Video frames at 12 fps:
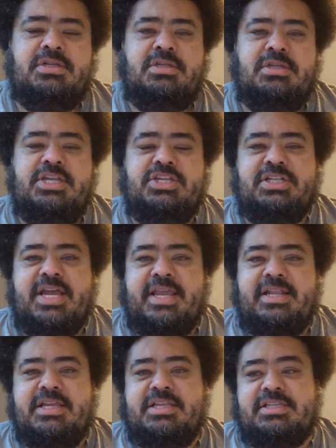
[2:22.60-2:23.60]
each
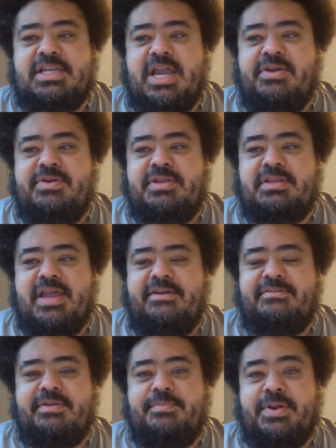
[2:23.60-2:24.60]
likely desiring to
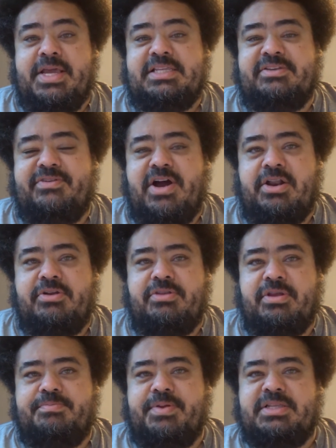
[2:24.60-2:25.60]
have a place of honor, the
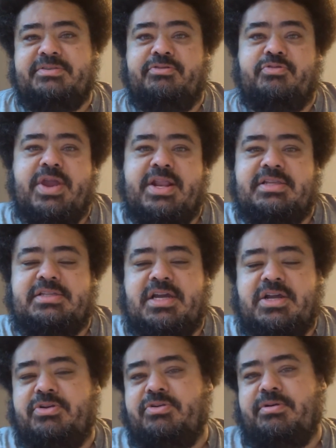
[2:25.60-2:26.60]
place of greatest
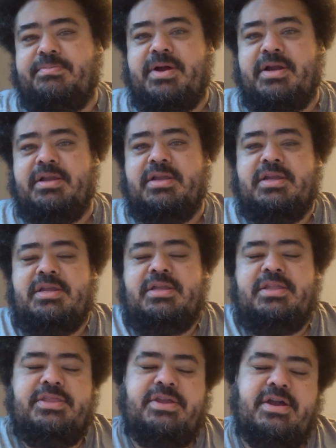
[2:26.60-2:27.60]
honor among
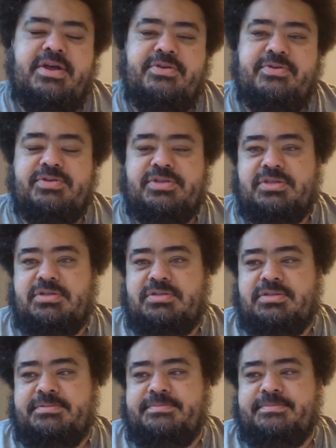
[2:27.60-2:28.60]
their others,
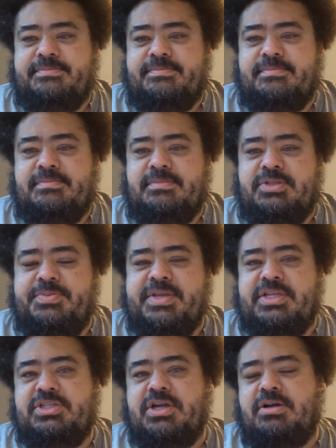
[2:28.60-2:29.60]
to be
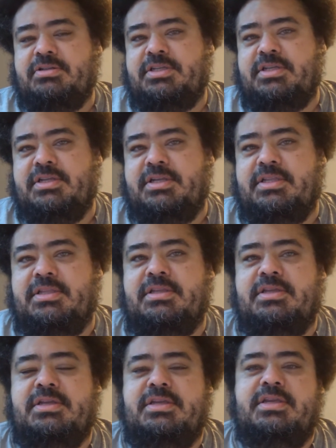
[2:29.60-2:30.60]
exalted in
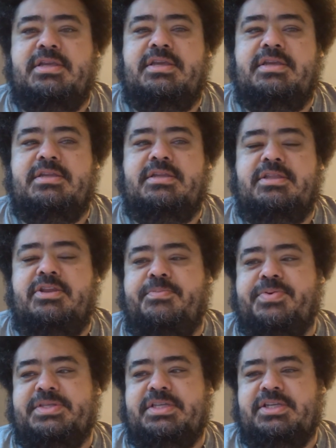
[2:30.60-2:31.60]
their
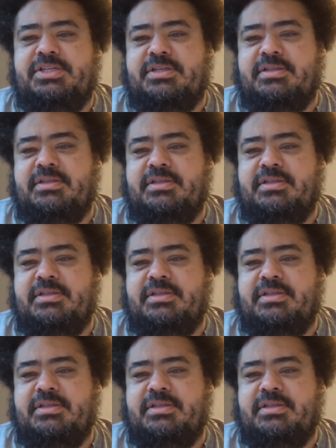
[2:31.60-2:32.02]
position.